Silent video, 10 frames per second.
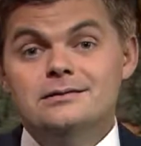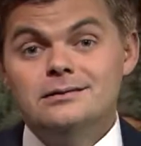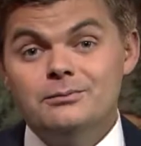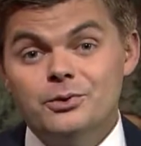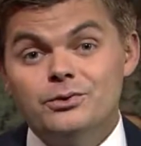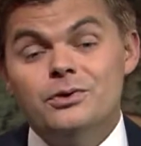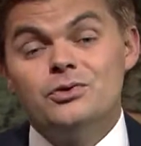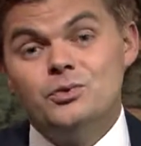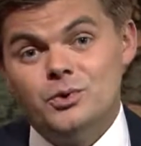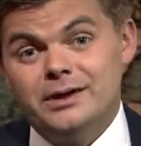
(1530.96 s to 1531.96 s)
Number
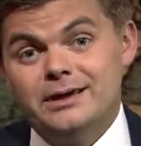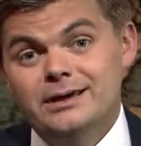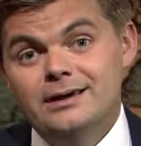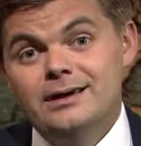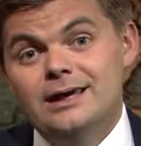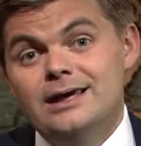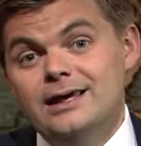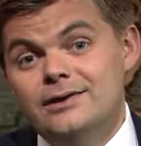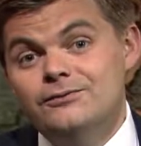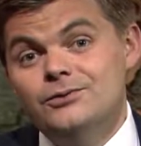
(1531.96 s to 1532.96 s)
three,
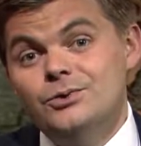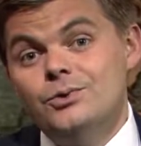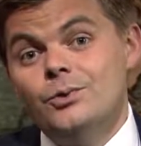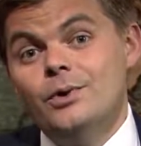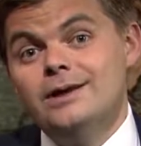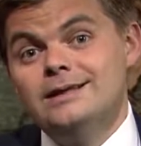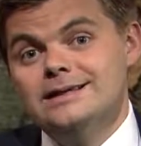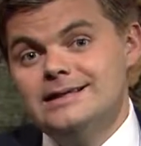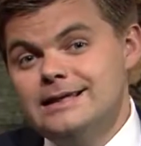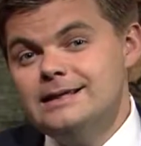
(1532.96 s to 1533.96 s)
if you
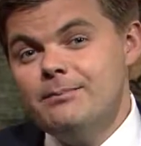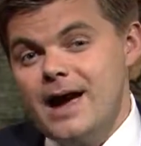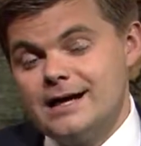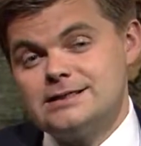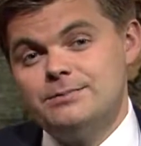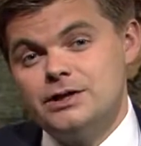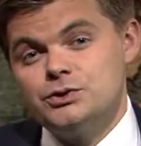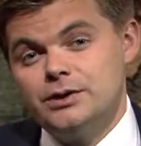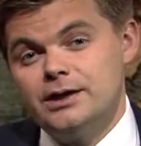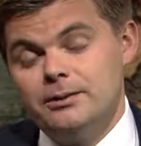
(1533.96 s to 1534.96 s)
need to maximize
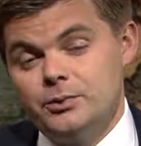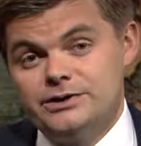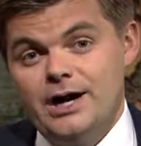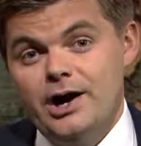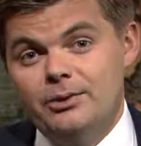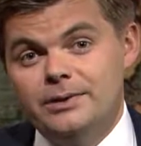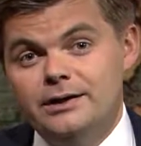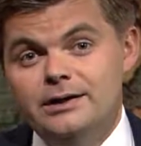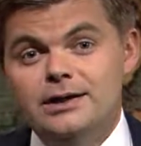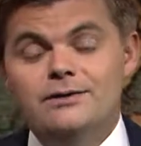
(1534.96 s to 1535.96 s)
your income in retirement,
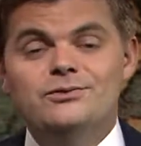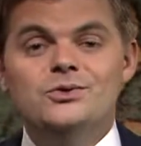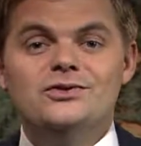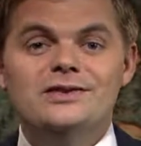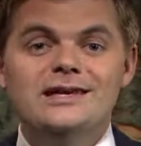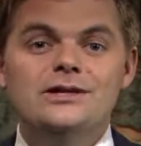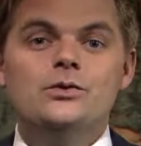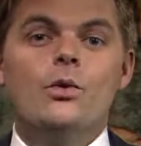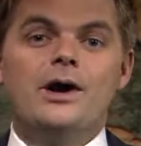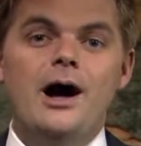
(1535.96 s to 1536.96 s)
if you think
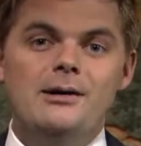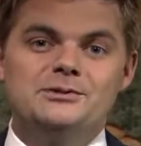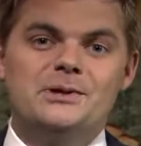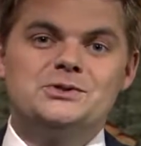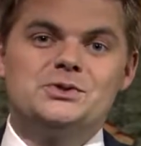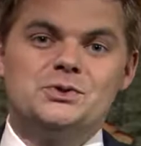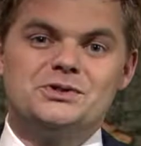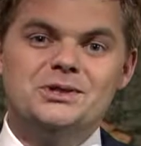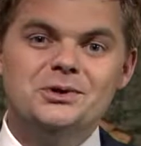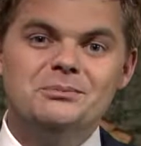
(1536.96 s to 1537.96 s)
you want to optimize your Social
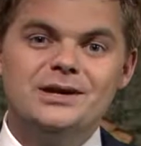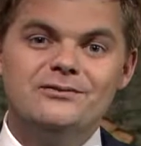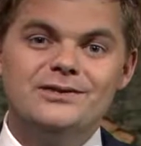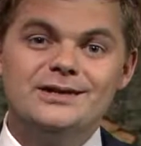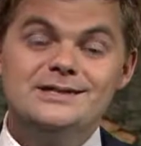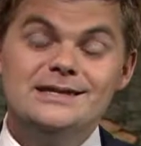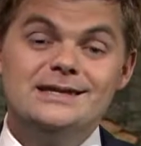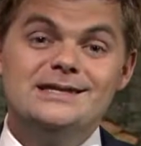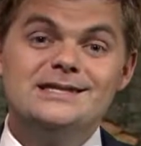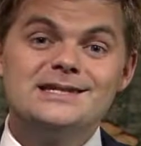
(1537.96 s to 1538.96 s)
Security benefits,
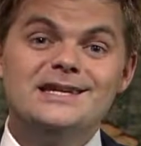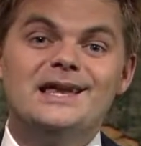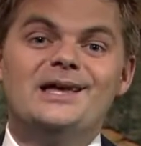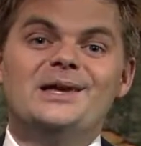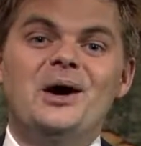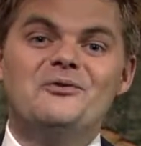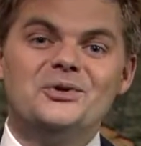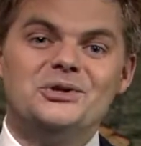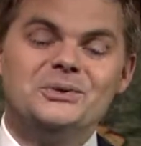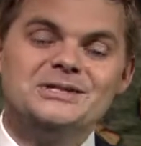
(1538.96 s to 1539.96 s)
this can allow
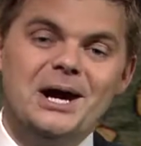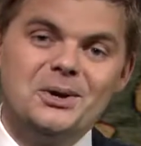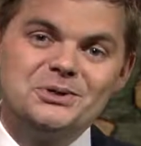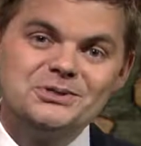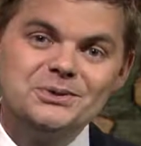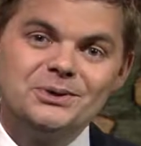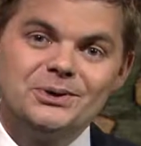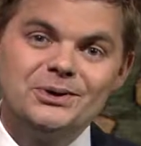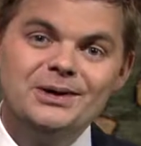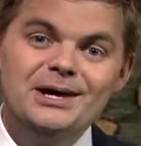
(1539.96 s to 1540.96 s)
for you to retire
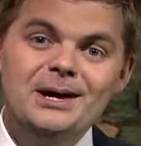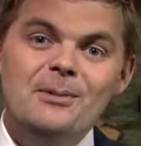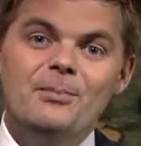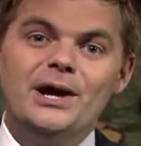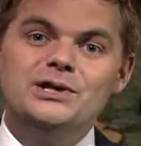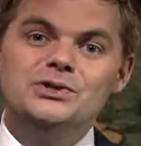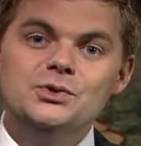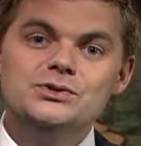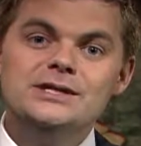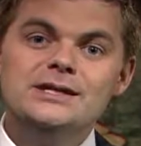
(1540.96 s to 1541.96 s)
sooner by
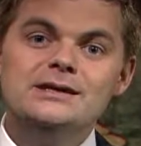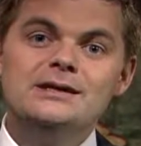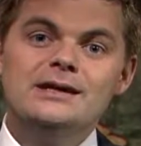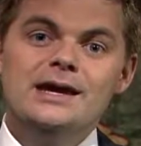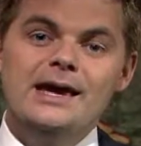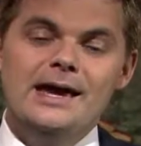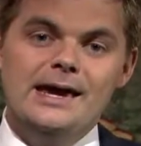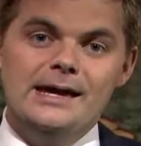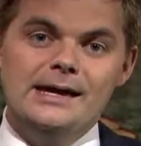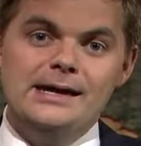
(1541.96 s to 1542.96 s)
using
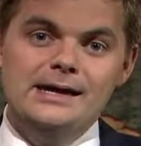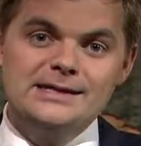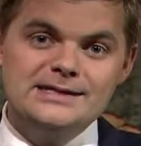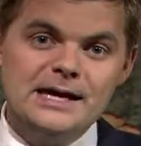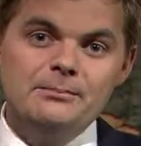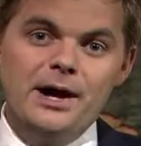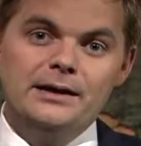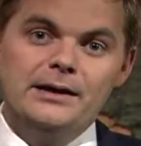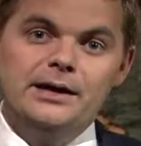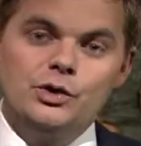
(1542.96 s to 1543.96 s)
a standby
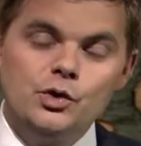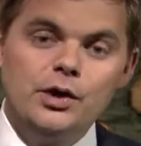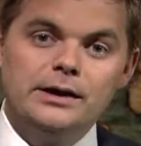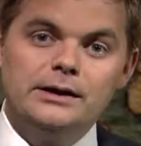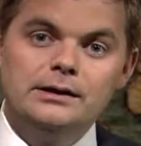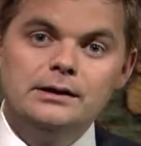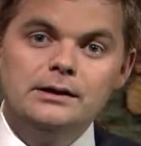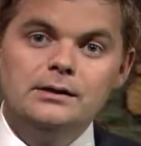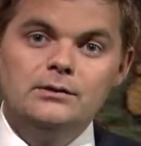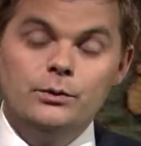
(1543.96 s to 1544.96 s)
line of credit
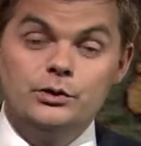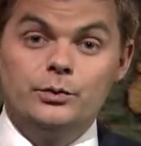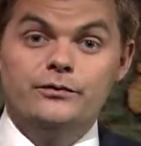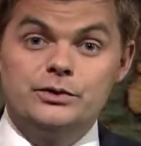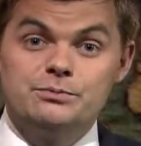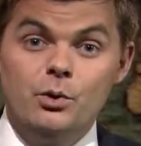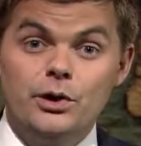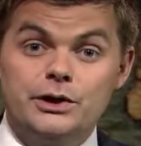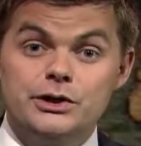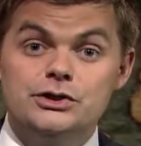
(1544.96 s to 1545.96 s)
with a reverse
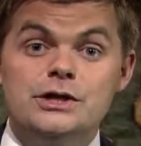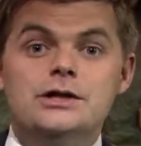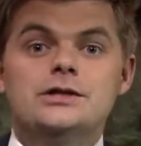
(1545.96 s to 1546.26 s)
mortgage